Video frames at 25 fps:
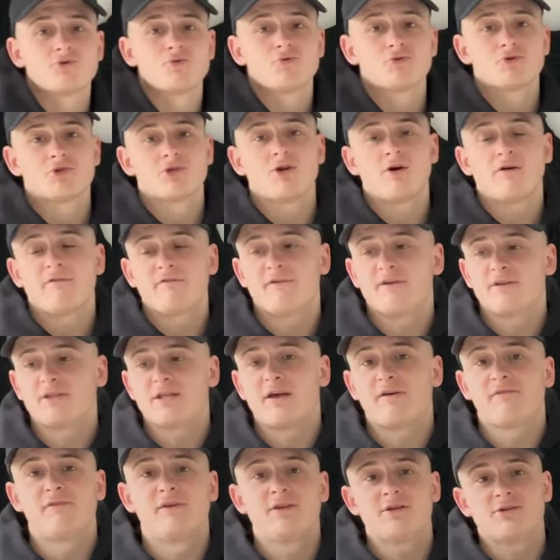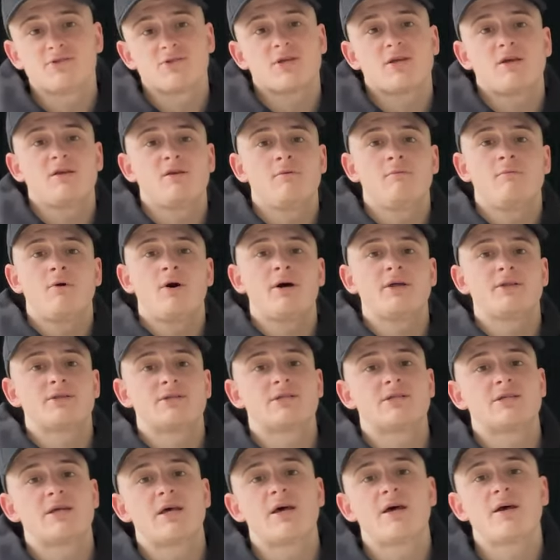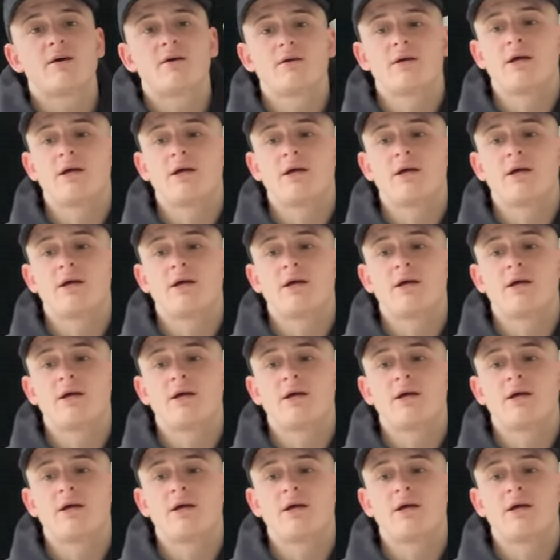sort of stuff. It definitely doesn't get your mind set.